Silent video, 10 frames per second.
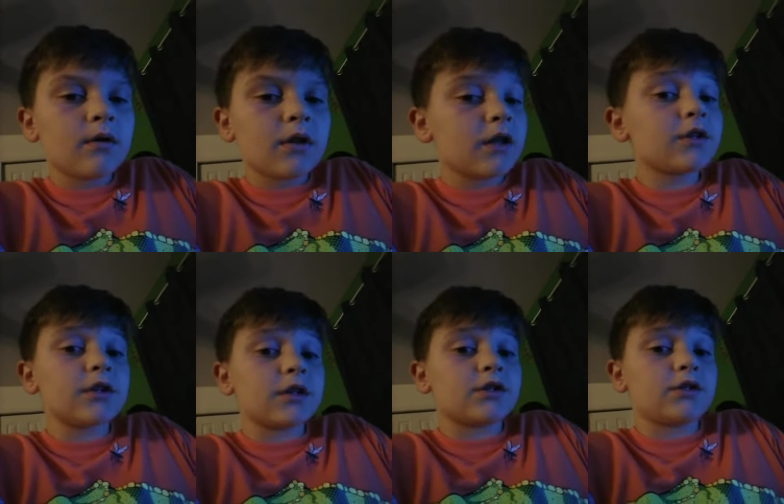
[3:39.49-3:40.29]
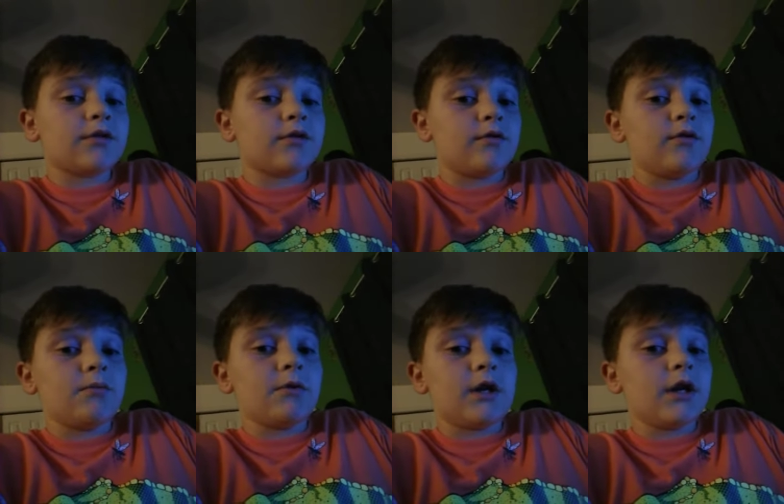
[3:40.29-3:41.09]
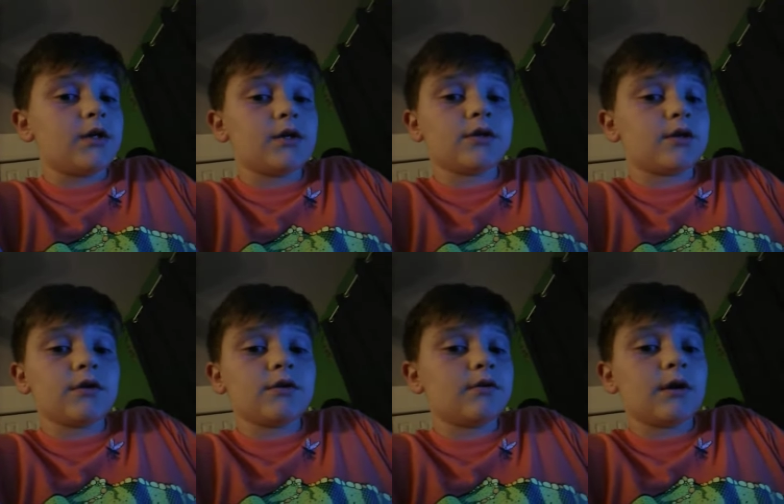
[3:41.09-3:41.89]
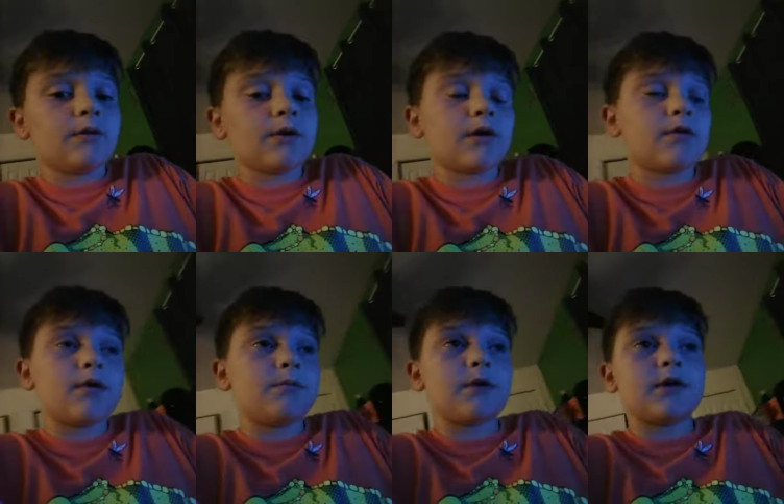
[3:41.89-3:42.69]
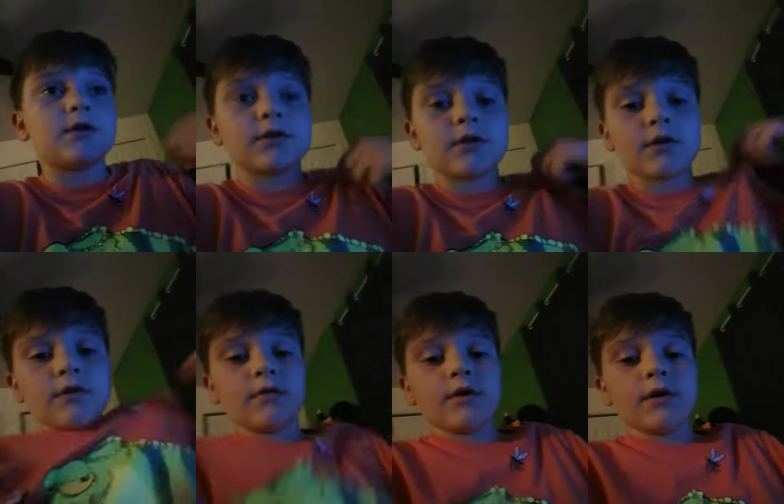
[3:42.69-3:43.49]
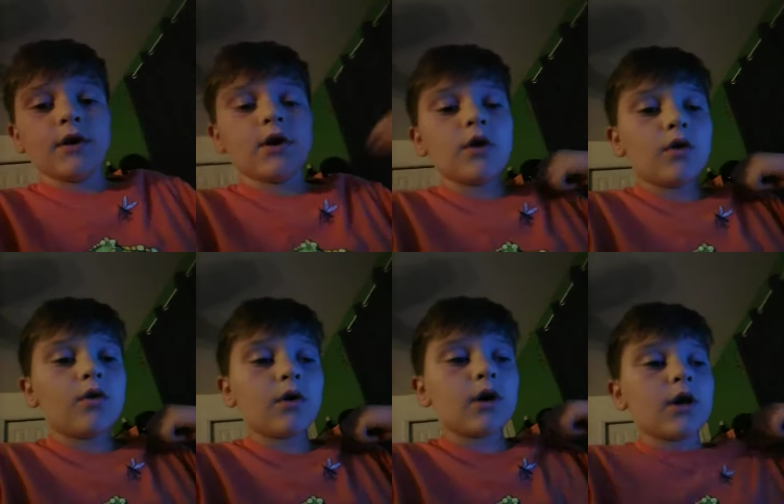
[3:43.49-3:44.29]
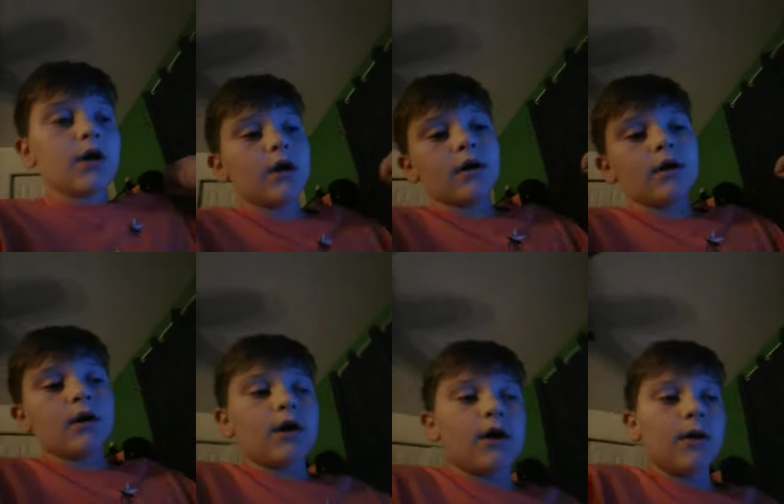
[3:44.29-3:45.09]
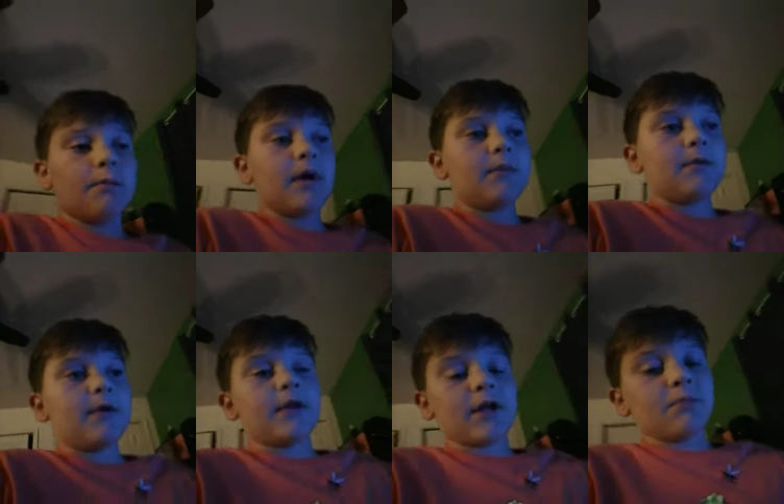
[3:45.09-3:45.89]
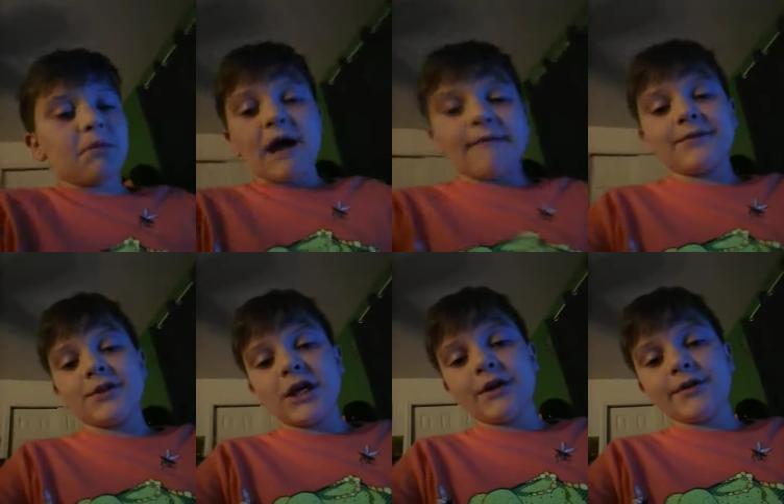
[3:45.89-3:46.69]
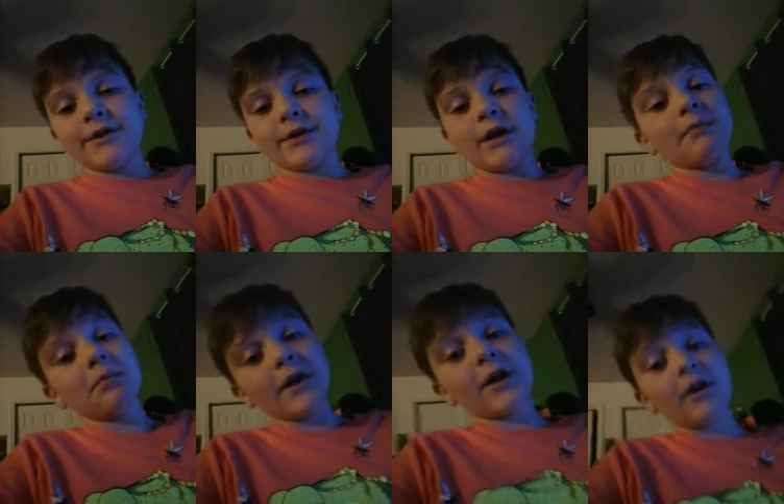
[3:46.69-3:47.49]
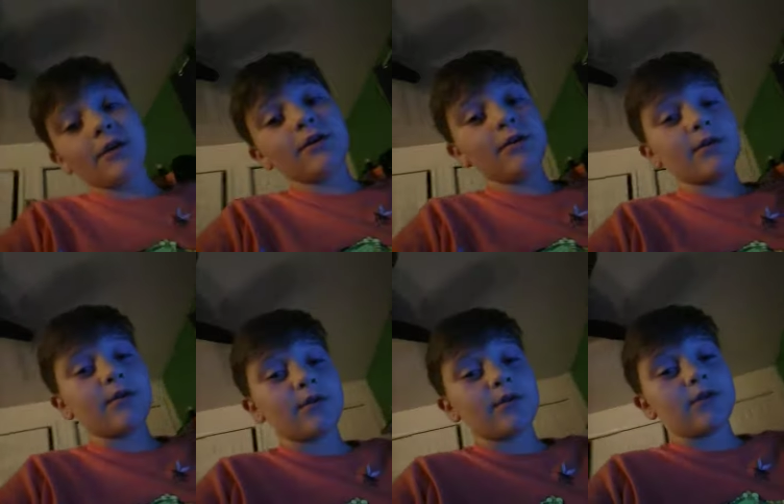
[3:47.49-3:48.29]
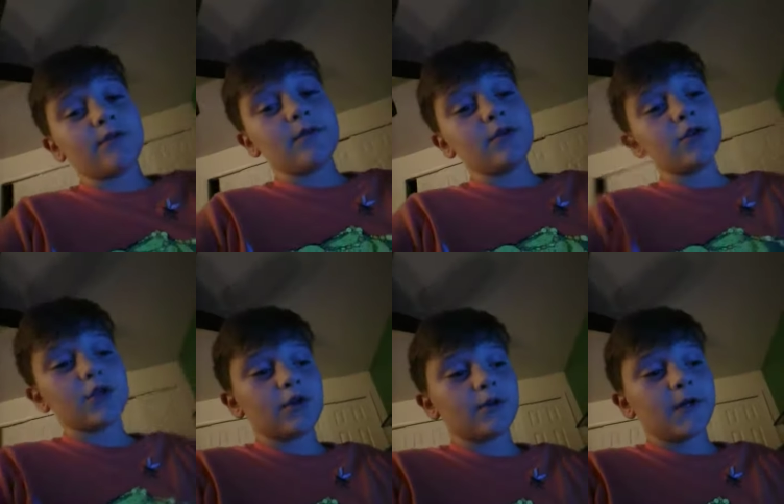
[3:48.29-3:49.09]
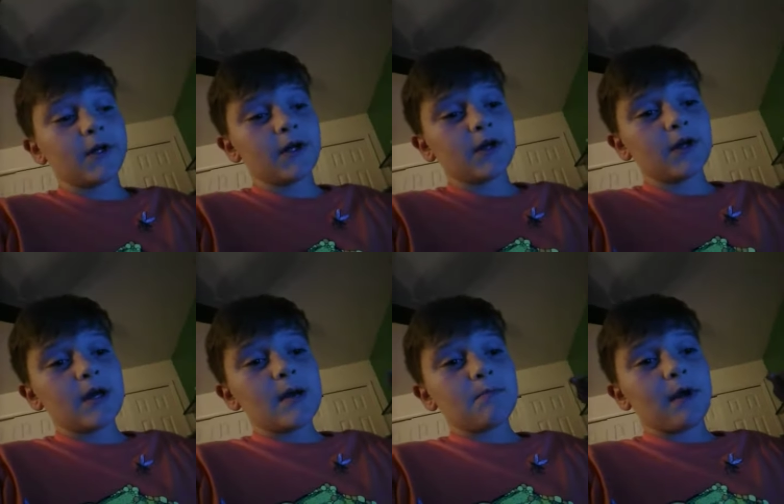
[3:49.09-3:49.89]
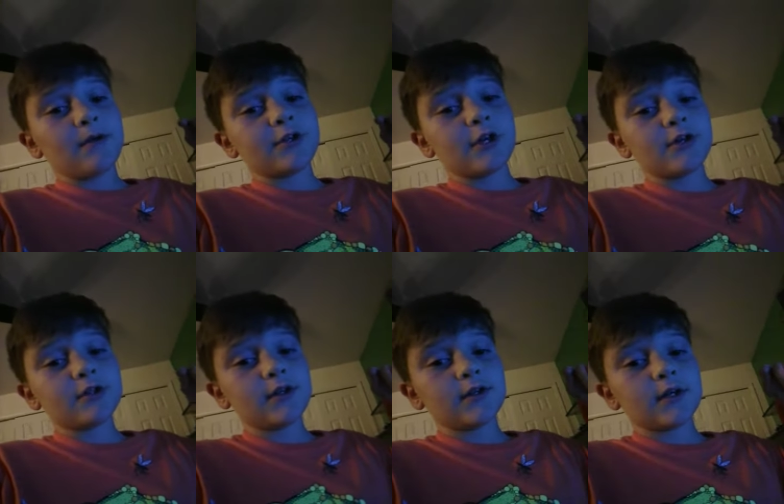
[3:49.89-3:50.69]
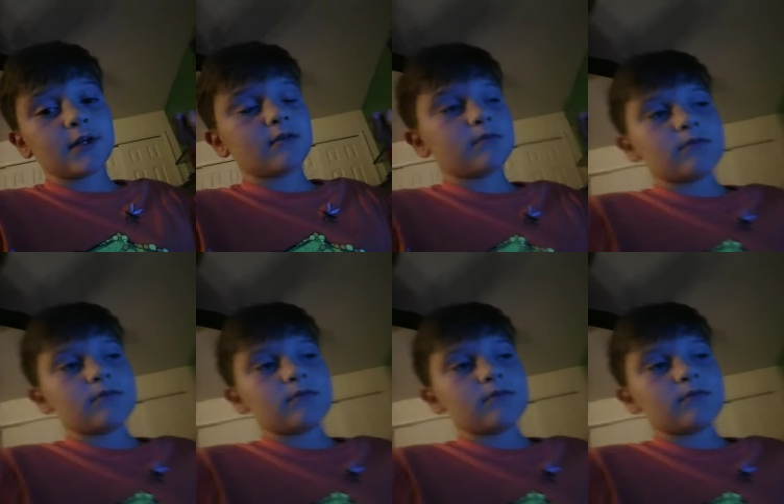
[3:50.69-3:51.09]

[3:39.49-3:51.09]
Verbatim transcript: That's actually stupid. I shouldn't do that when I grow up. That's just gonna do it. Or uh, maybe like a bath challenge. I'm planning on doing those in the future, like bath challenges, like